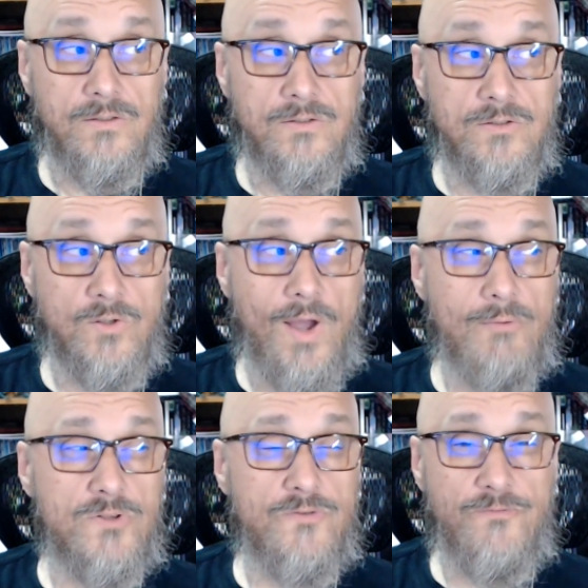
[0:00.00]
So I
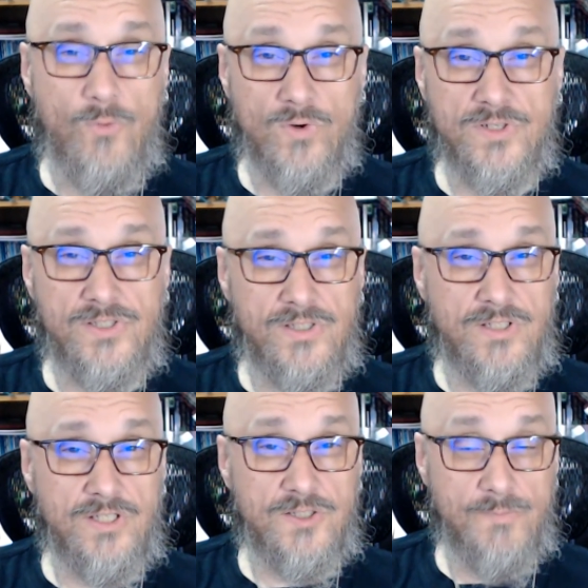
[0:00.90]
was forced
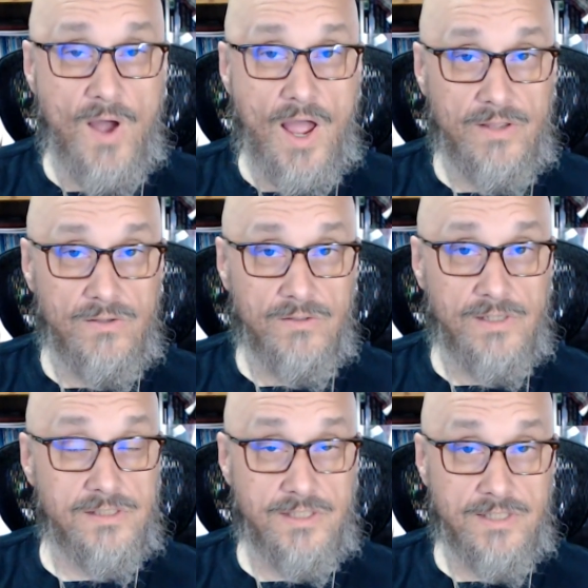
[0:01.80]
to smile,
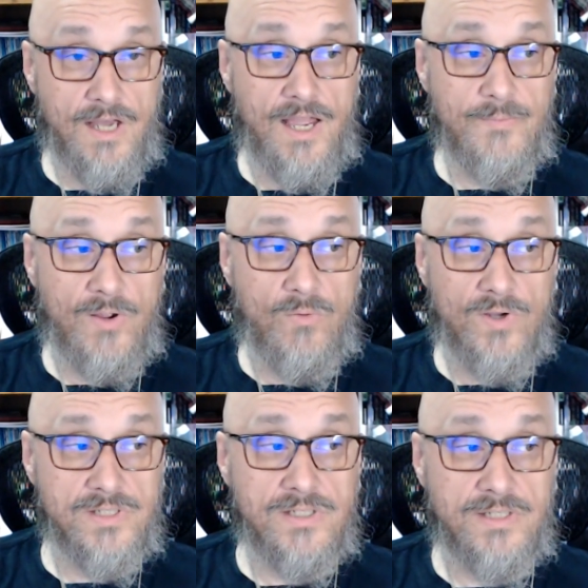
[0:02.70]
because at the time I
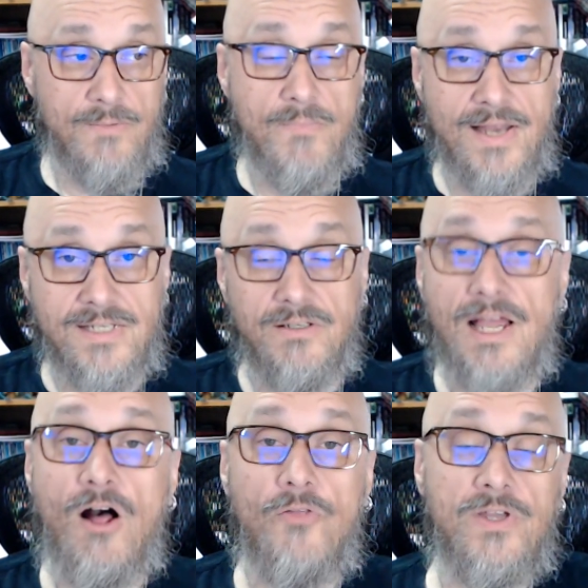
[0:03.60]
wasn't mentally
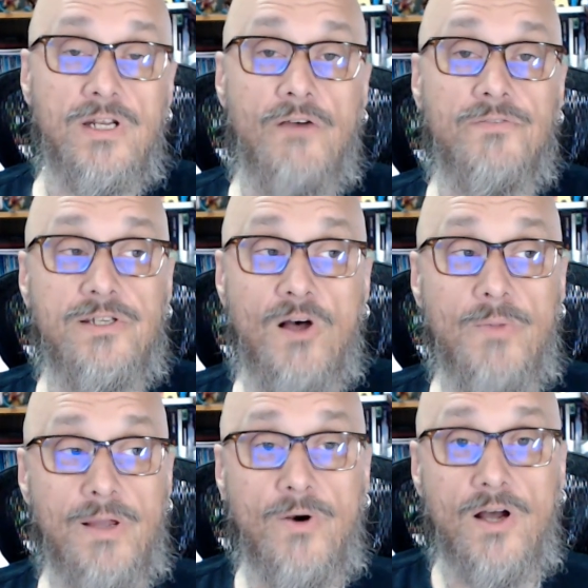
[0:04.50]
healthy enough to tell
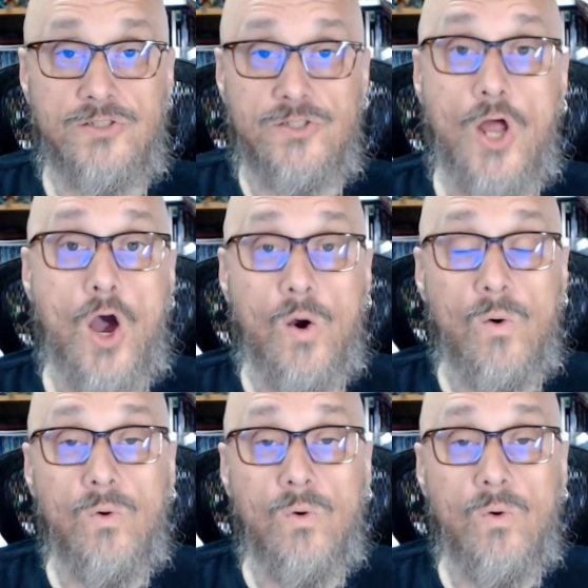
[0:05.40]
my boss no.